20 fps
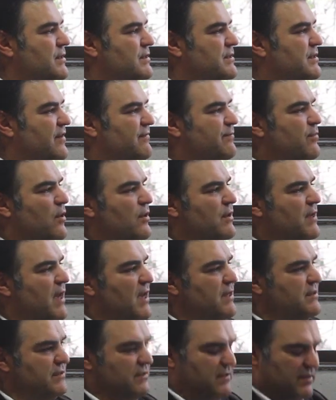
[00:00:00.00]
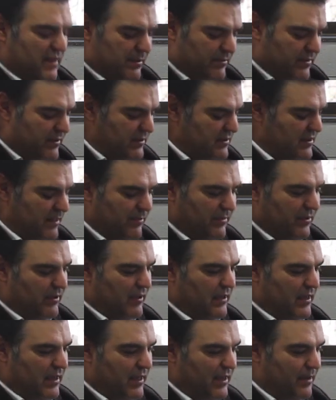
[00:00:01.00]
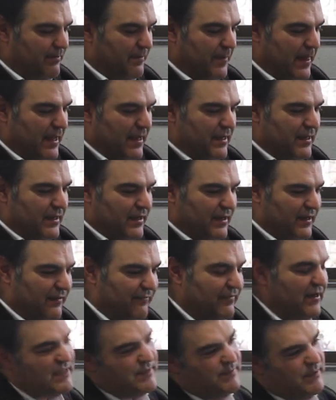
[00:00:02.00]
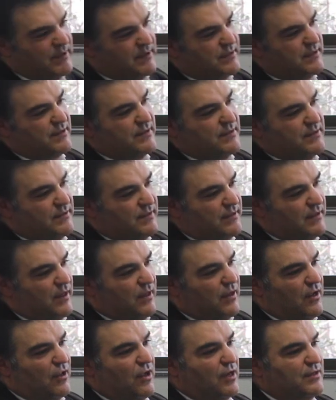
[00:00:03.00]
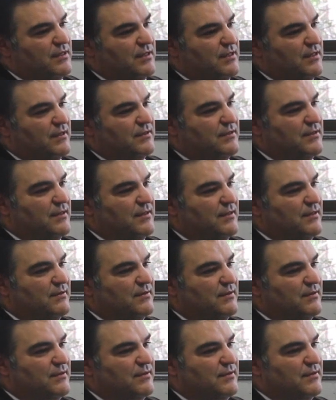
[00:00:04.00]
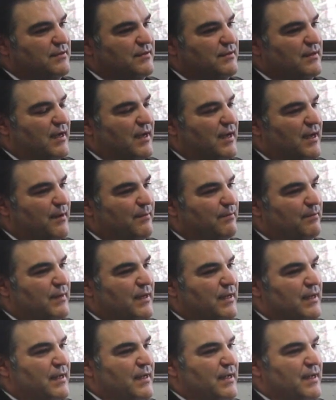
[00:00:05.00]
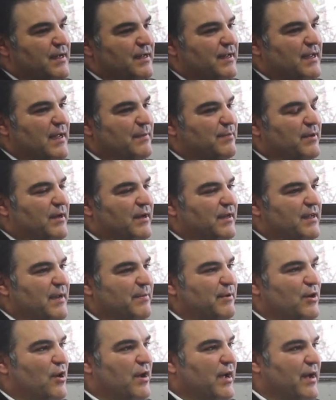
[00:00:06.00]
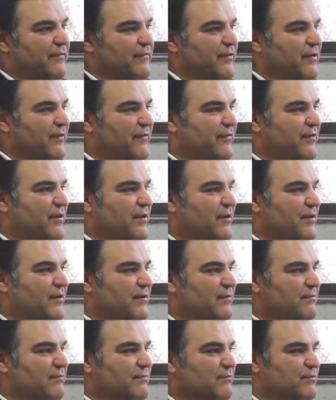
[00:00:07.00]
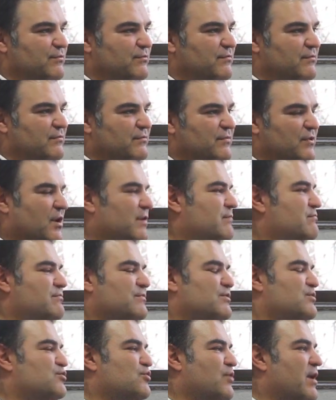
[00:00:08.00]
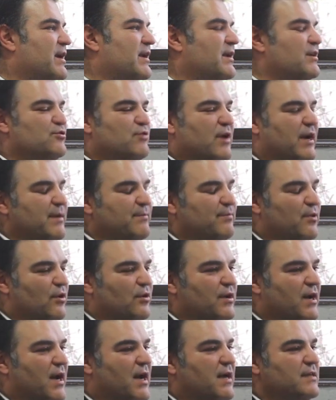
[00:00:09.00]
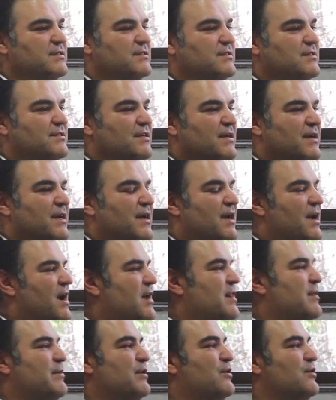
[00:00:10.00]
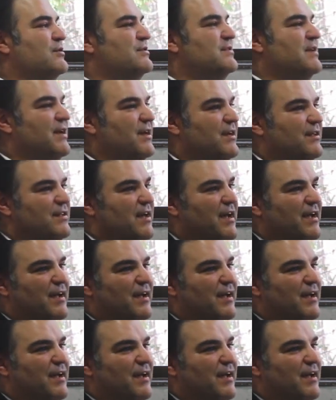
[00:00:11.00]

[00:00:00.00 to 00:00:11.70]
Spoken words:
set of podcasts. Some are investments. I like to keep an eye out for like training podcasts, only because they